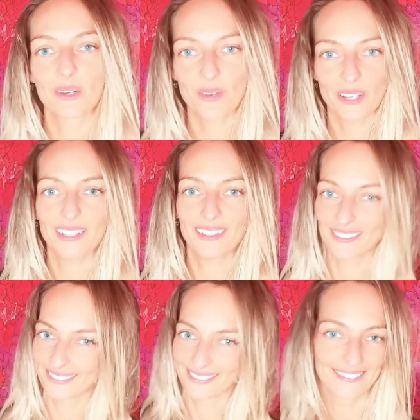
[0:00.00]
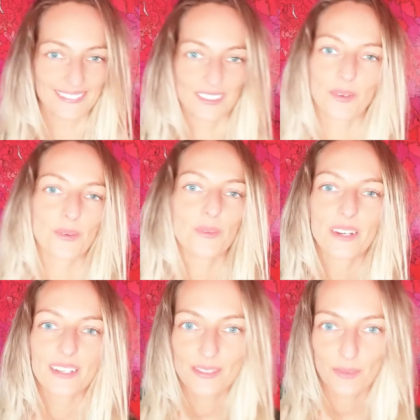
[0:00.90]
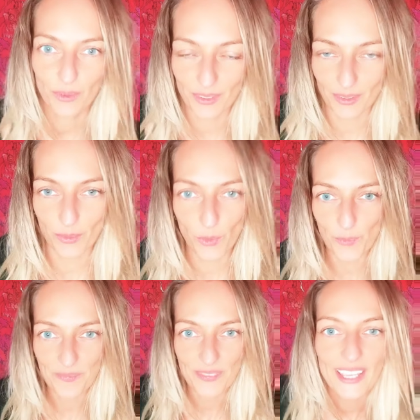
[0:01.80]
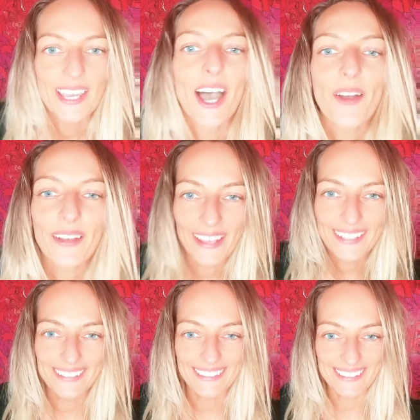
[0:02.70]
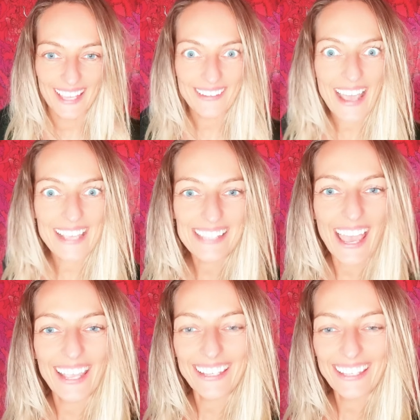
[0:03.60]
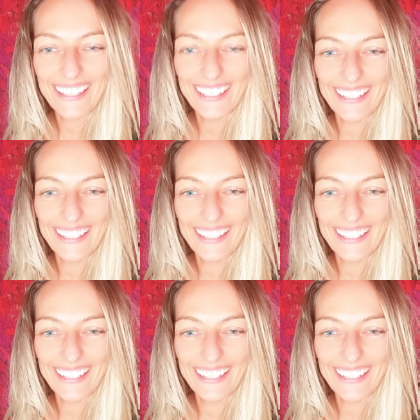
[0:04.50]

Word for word: Okay, you know where is what. Ooh. Okay, have a nice day.